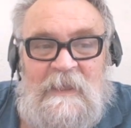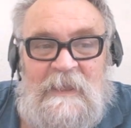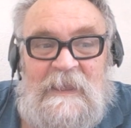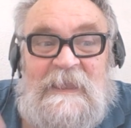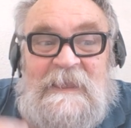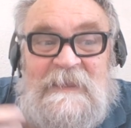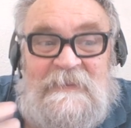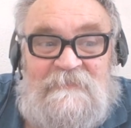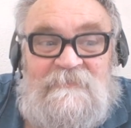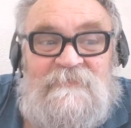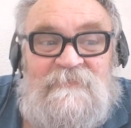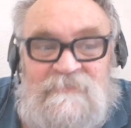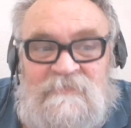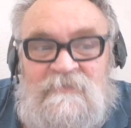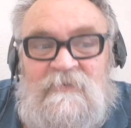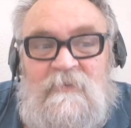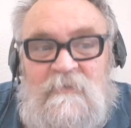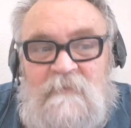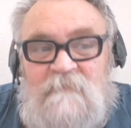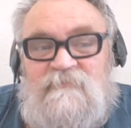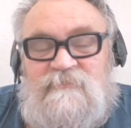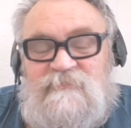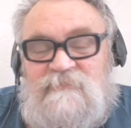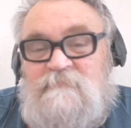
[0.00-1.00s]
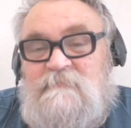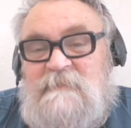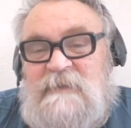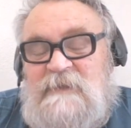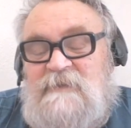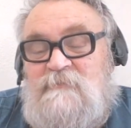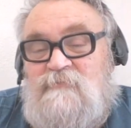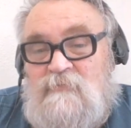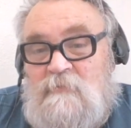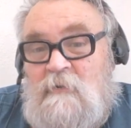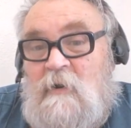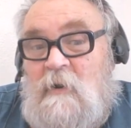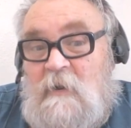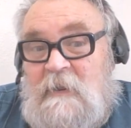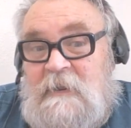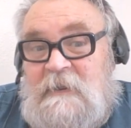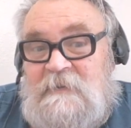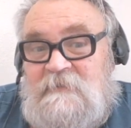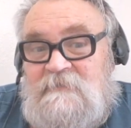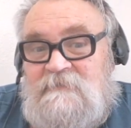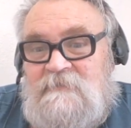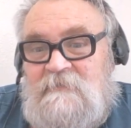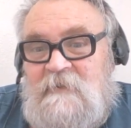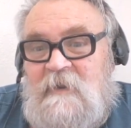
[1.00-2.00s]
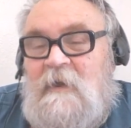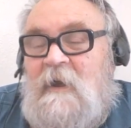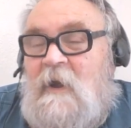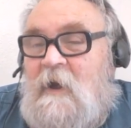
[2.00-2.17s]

it serves me right.